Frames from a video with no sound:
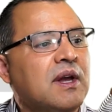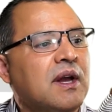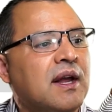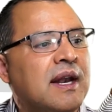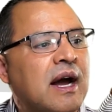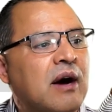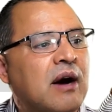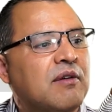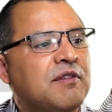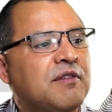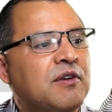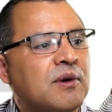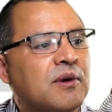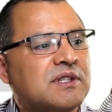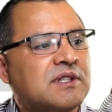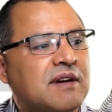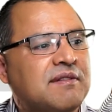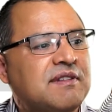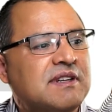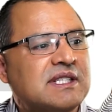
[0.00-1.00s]
Now, of
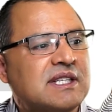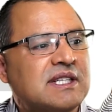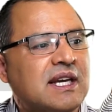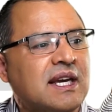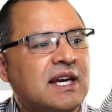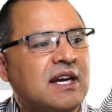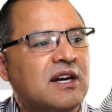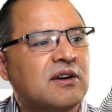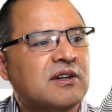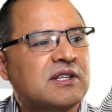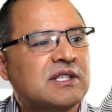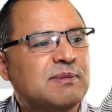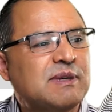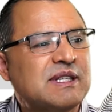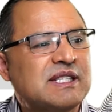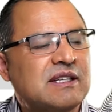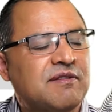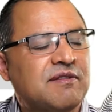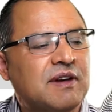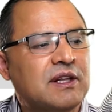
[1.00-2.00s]
course, obviously here,
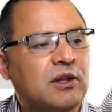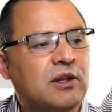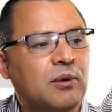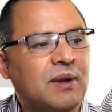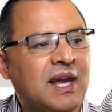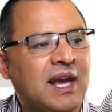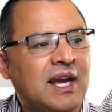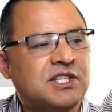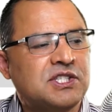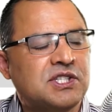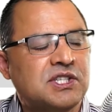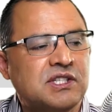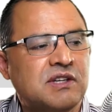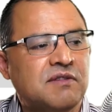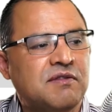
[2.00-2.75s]
specific locations,